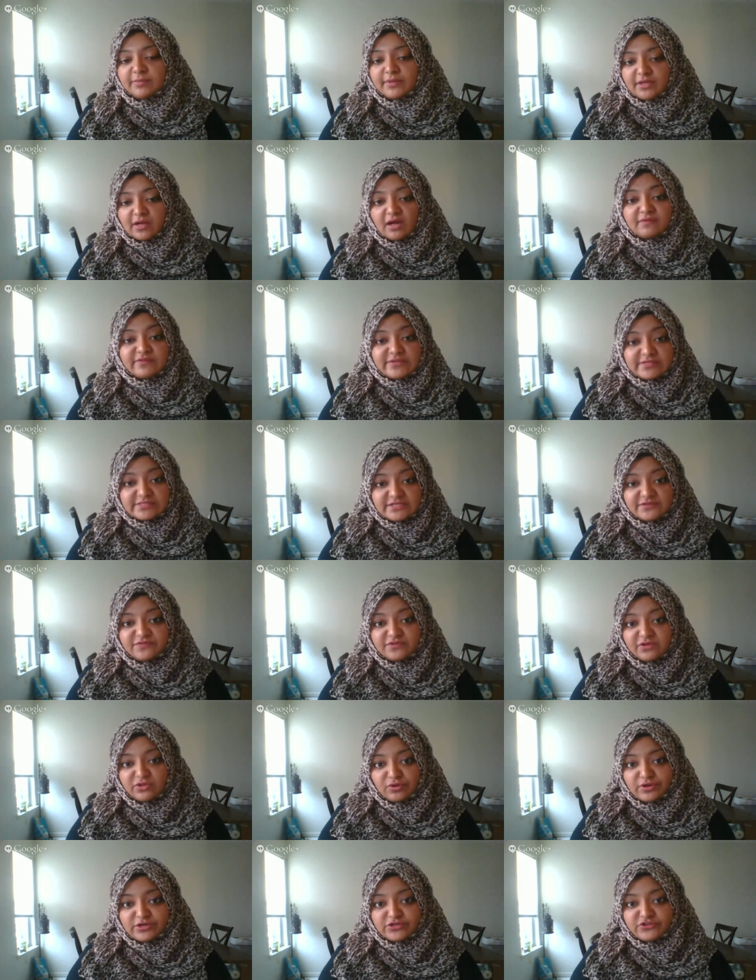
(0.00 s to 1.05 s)
be obviously for
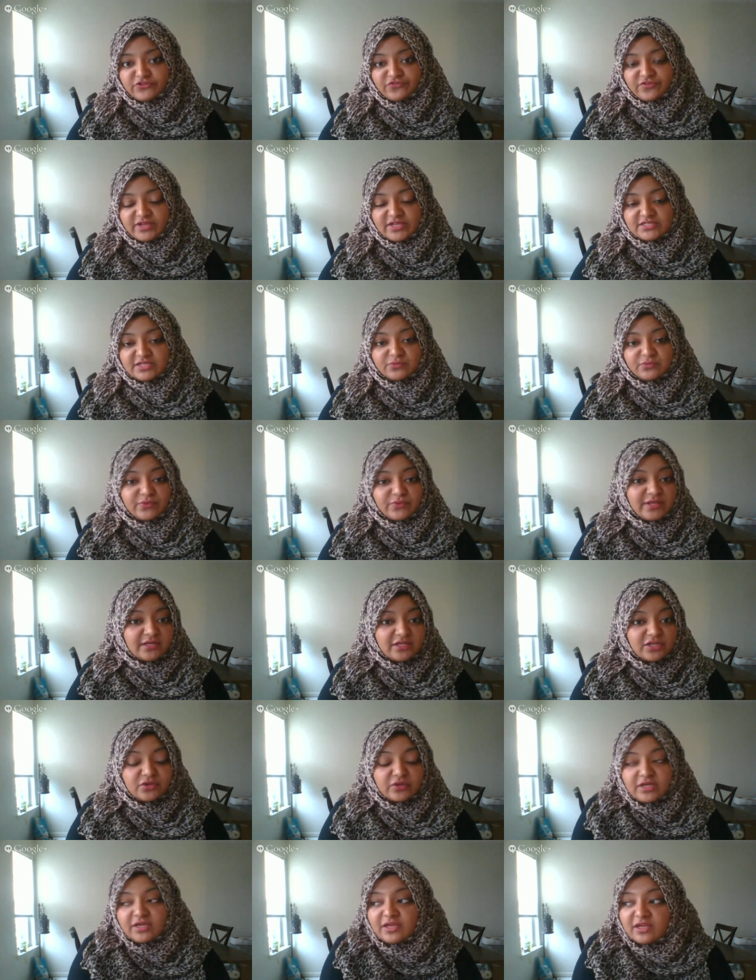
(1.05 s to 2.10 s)
lawyers' fees, and
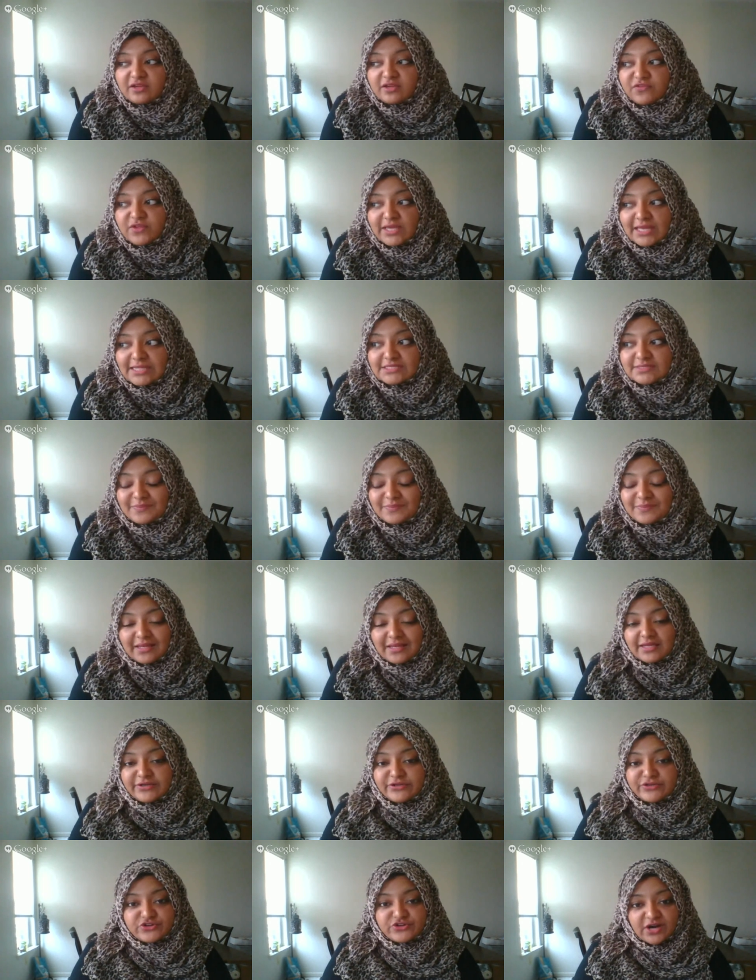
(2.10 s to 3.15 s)
if he ends up getting a
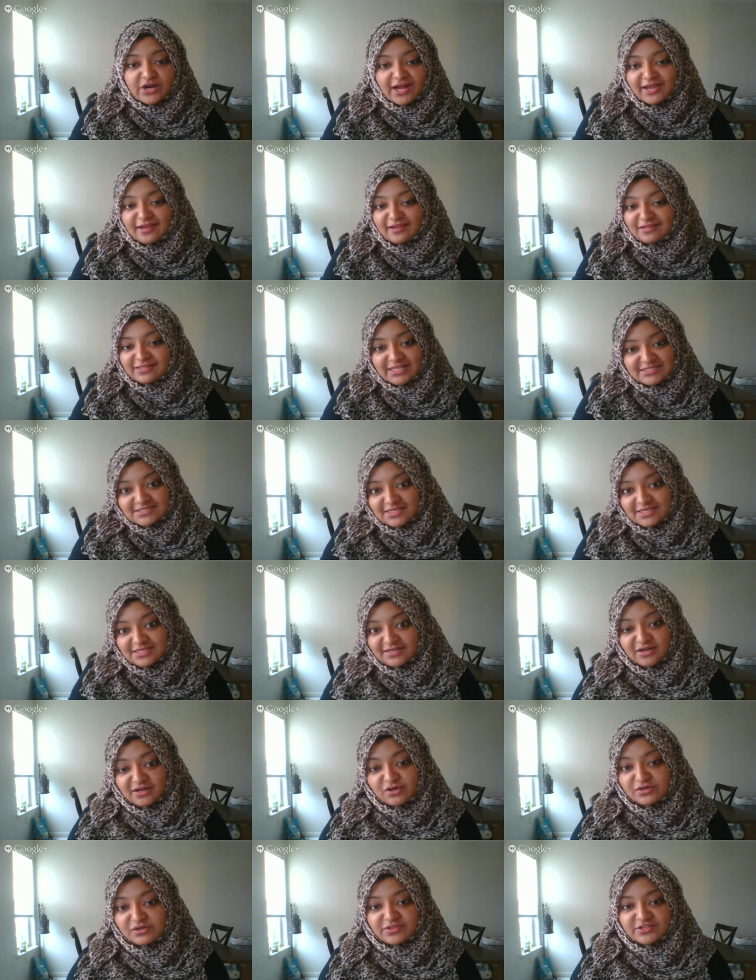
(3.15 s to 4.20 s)
new trial, that's a
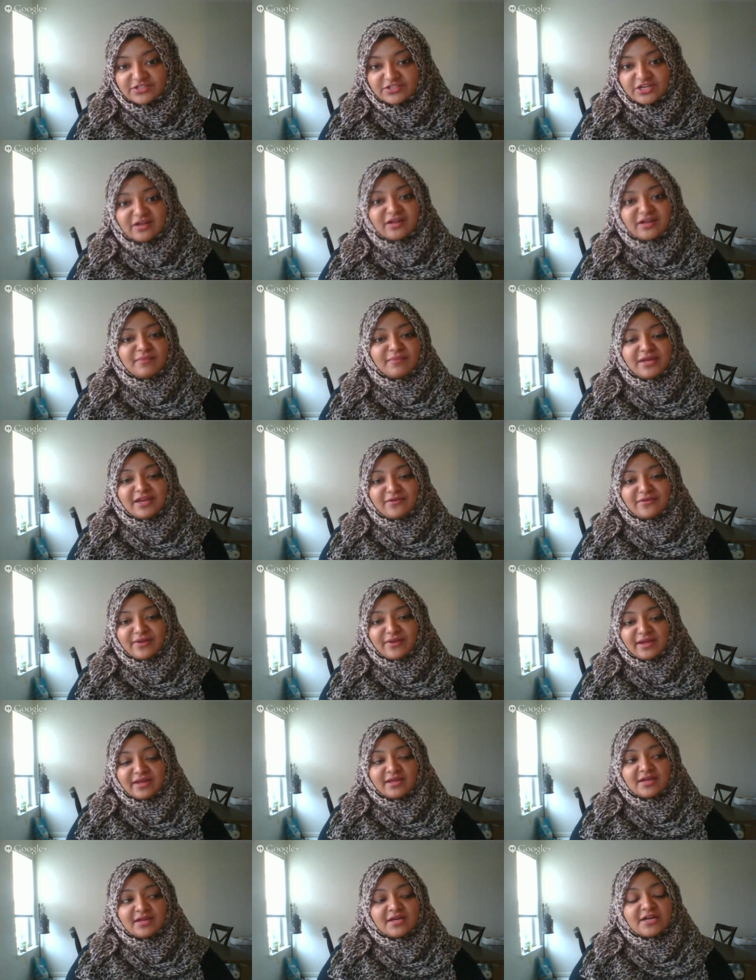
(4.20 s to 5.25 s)
whole other chunk of money,
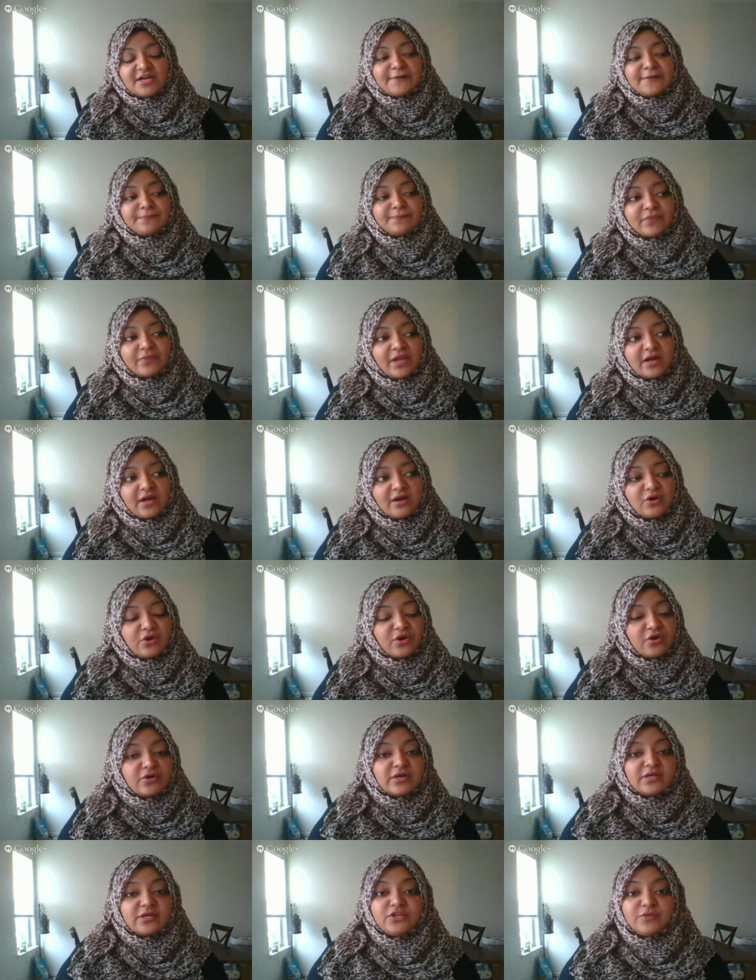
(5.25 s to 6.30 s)
right?
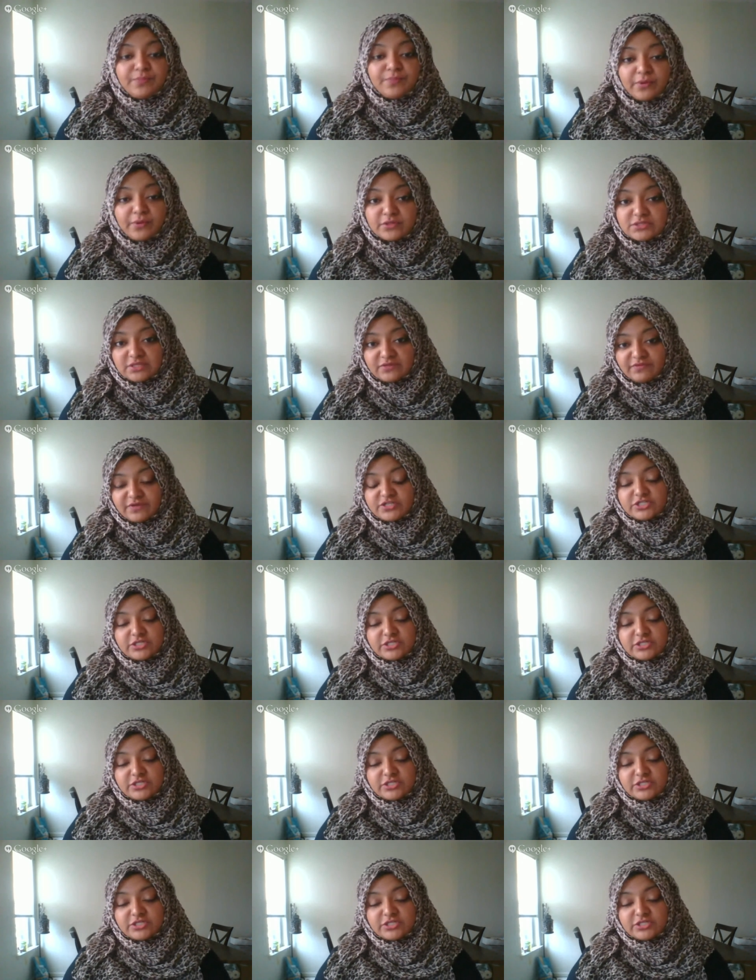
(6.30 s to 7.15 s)
Or a new post-conviction